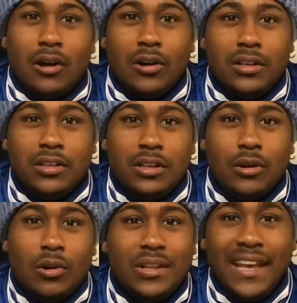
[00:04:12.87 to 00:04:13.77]
on
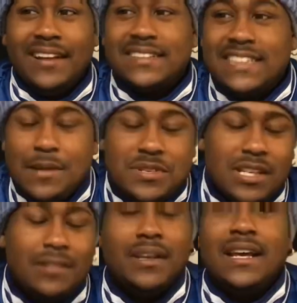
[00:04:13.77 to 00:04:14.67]
the
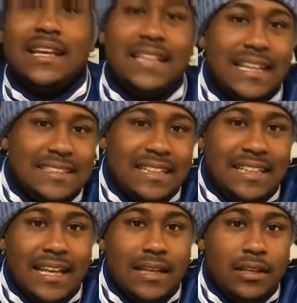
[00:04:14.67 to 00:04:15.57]
interception, yes,
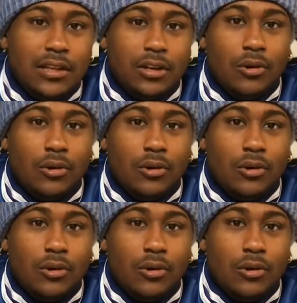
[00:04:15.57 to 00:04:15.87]
it did,